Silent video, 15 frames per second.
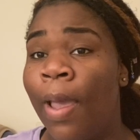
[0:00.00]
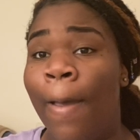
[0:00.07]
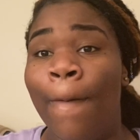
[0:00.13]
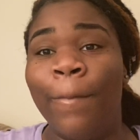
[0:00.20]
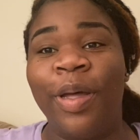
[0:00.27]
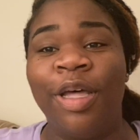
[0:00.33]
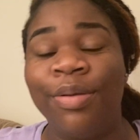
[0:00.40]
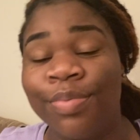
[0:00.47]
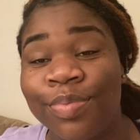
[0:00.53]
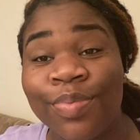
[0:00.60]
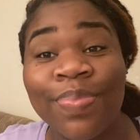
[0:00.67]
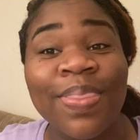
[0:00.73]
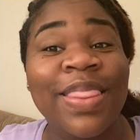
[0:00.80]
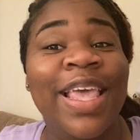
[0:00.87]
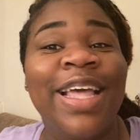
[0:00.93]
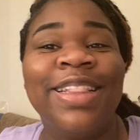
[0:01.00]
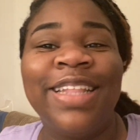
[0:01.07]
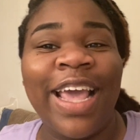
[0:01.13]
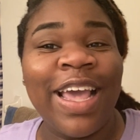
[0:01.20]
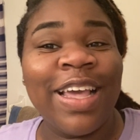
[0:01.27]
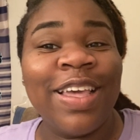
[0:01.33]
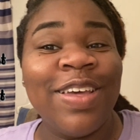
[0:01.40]
But
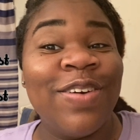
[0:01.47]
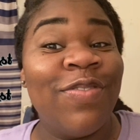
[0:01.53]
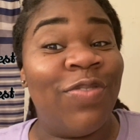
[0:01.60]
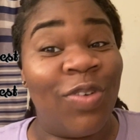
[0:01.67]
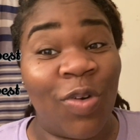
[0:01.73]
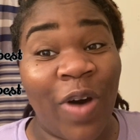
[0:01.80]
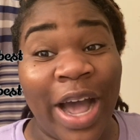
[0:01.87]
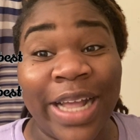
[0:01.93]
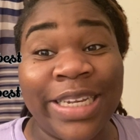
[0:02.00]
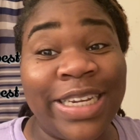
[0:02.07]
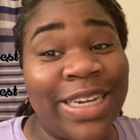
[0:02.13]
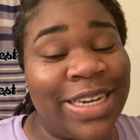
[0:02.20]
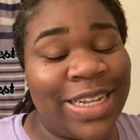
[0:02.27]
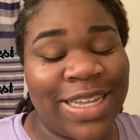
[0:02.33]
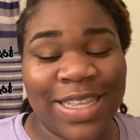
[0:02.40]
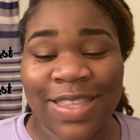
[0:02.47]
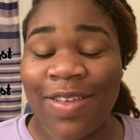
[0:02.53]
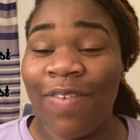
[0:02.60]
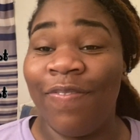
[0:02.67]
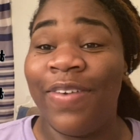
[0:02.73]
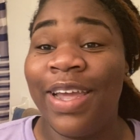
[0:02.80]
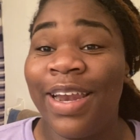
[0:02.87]
thank you for watching this
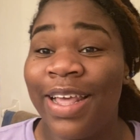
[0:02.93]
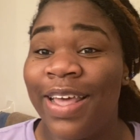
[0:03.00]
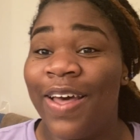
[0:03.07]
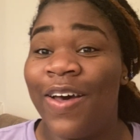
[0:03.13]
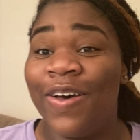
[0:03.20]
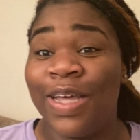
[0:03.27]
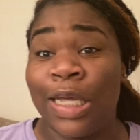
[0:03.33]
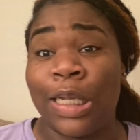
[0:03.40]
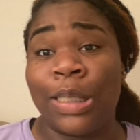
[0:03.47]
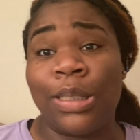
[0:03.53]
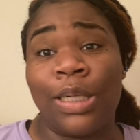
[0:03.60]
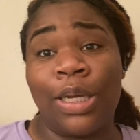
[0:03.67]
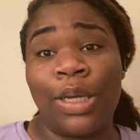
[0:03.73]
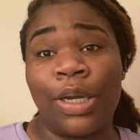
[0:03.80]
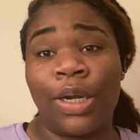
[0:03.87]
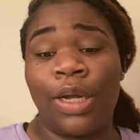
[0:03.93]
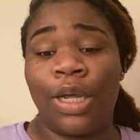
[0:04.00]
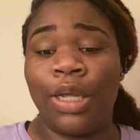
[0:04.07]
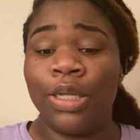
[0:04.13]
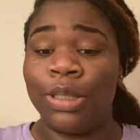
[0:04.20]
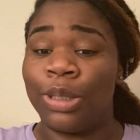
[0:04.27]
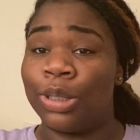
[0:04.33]
video. It's your girl
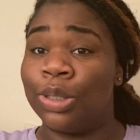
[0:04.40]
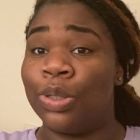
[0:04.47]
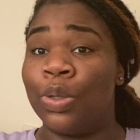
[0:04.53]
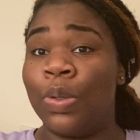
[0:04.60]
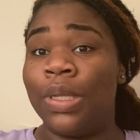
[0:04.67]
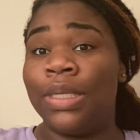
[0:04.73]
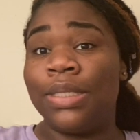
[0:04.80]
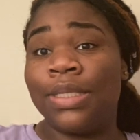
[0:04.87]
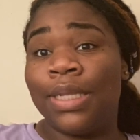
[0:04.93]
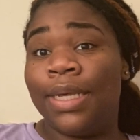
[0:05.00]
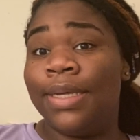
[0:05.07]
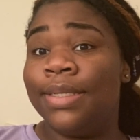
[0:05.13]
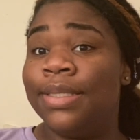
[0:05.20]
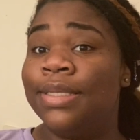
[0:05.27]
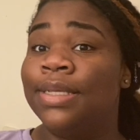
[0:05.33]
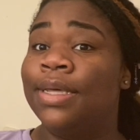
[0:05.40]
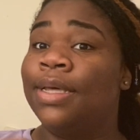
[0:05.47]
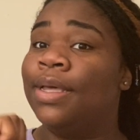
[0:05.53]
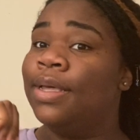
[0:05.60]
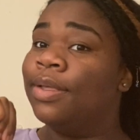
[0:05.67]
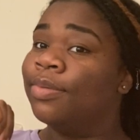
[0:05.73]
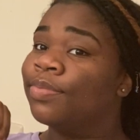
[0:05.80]
Juiy
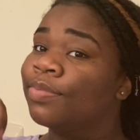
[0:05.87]
T,